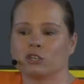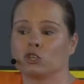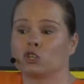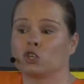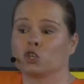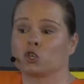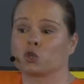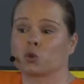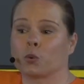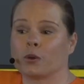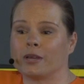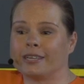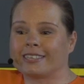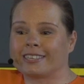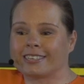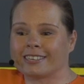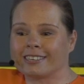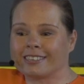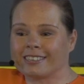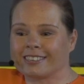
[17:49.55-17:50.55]
to
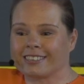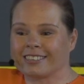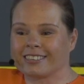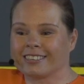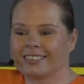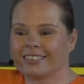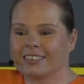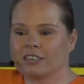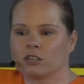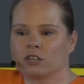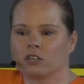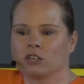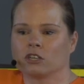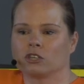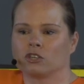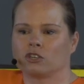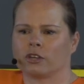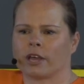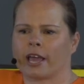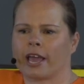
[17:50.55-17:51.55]
tweet it,
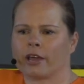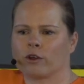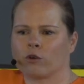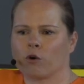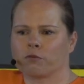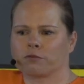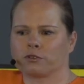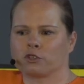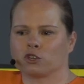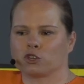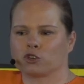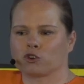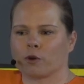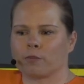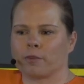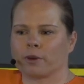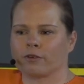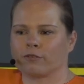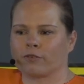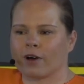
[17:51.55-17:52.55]
to head off to
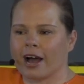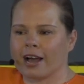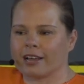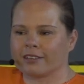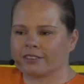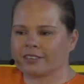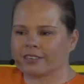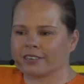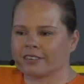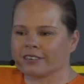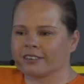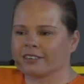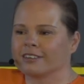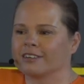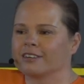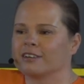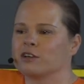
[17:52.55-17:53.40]
TripAdvisor.